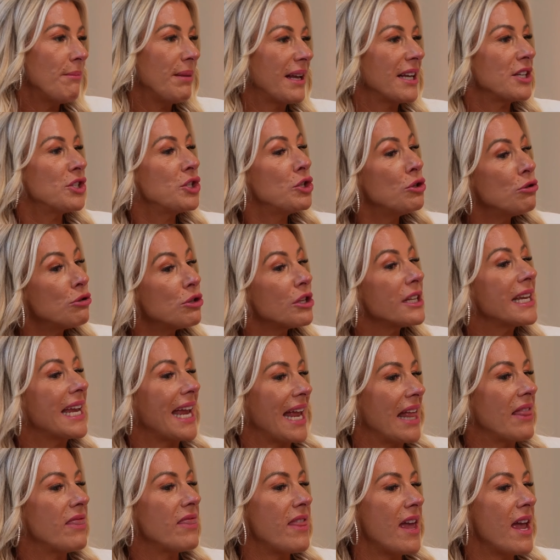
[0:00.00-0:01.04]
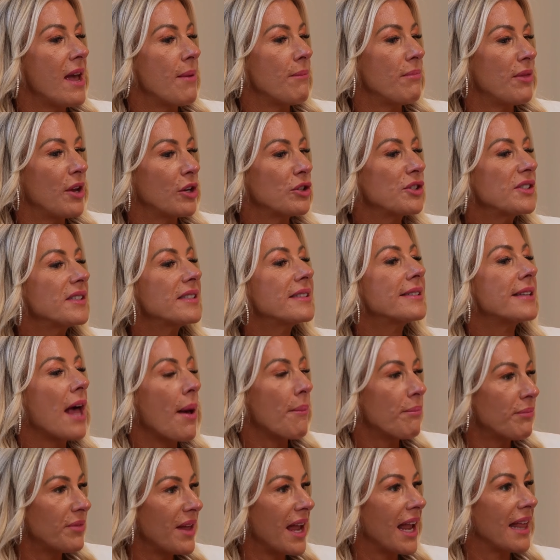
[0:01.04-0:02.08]
because usually in them, there's
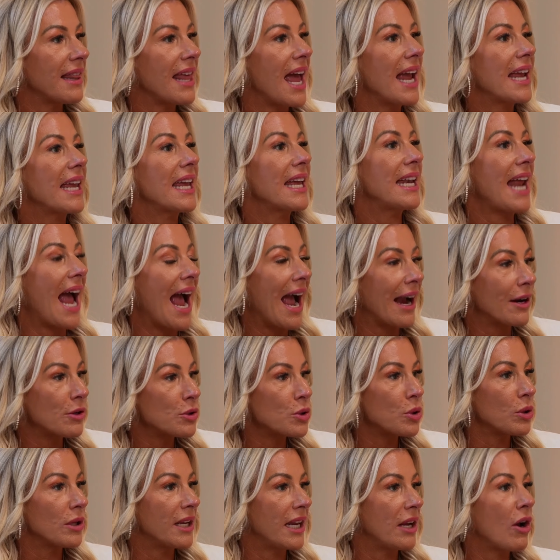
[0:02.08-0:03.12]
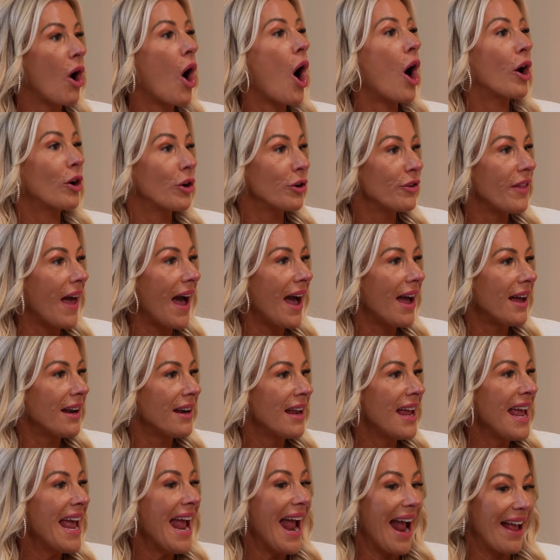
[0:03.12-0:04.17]
something that can actually conquer
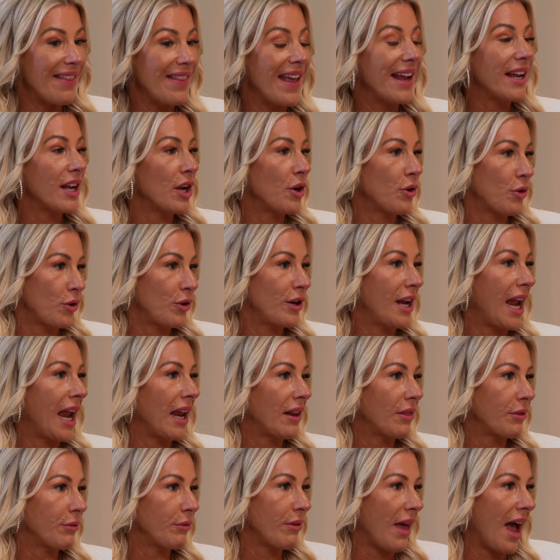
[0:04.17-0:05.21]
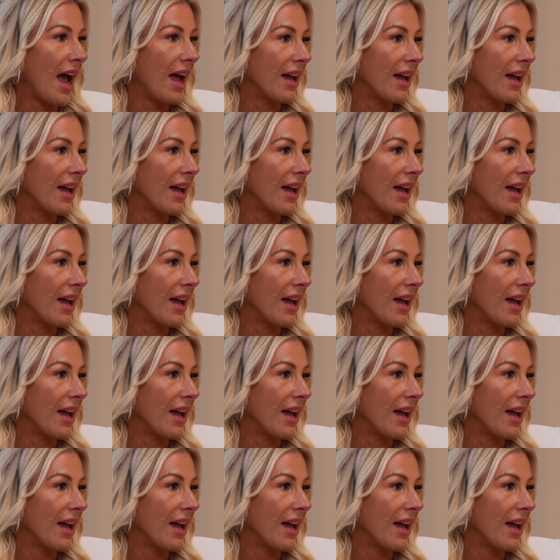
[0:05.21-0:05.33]
that and they can create through